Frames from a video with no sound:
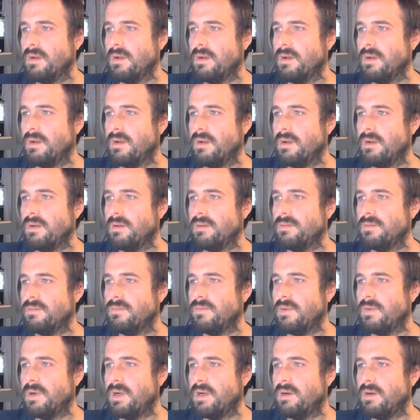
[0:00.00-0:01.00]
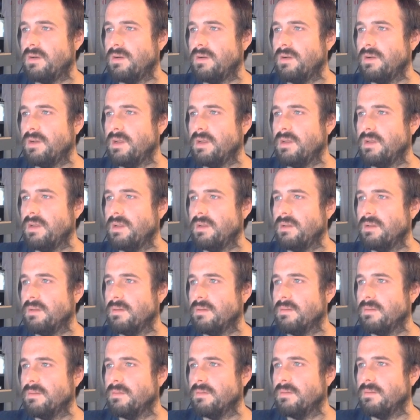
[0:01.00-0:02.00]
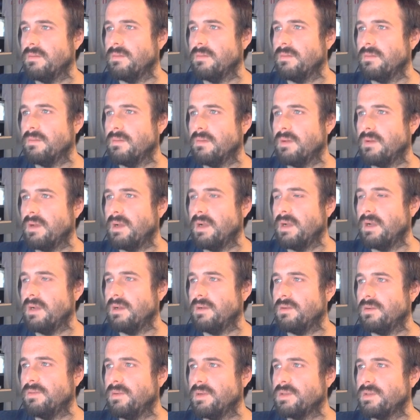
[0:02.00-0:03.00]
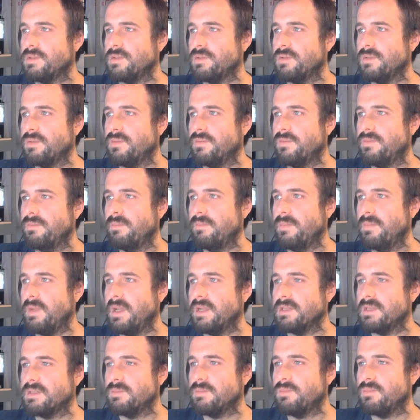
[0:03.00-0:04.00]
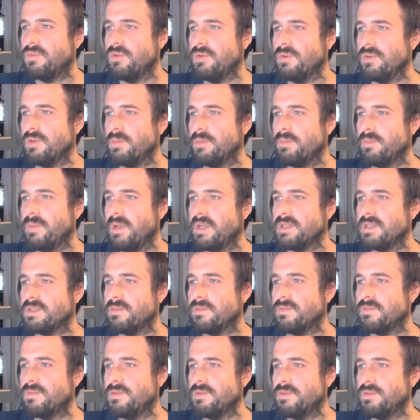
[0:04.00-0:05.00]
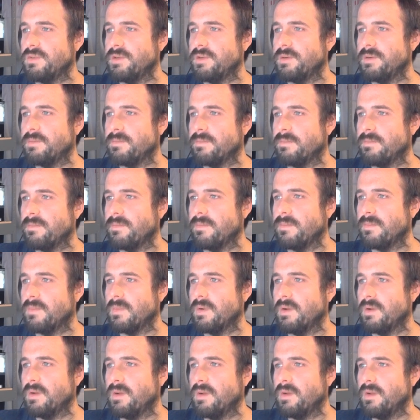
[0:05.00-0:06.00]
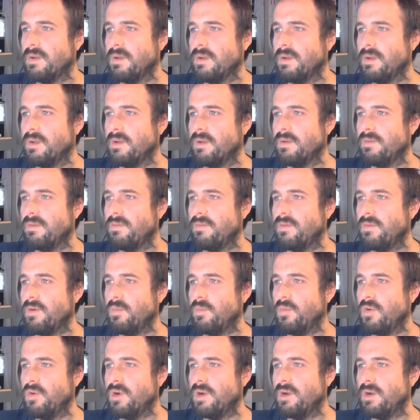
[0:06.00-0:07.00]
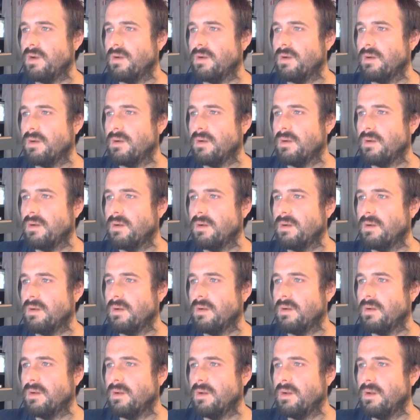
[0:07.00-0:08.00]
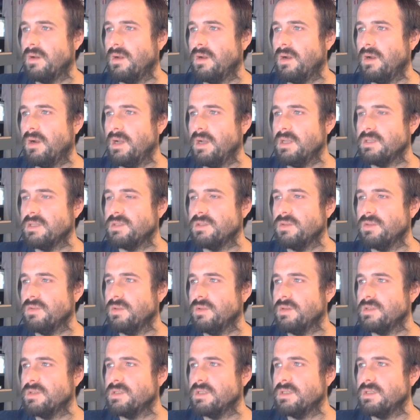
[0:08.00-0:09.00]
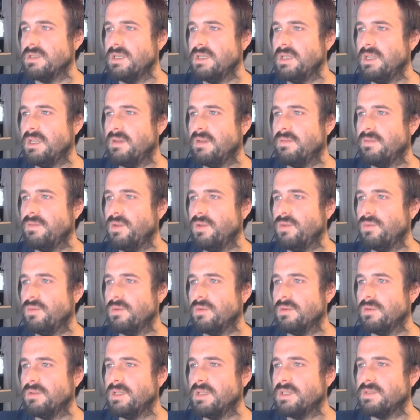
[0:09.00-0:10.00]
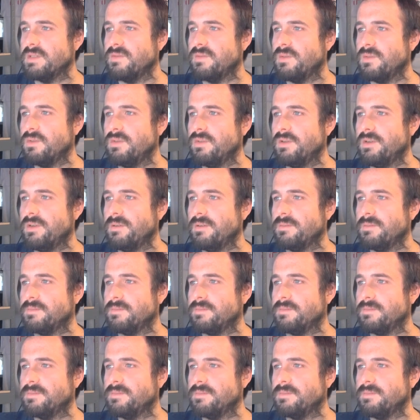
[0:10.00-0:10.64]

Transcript: of our INLretro master program master folder, firmware. All right, so there's a DFU release folder.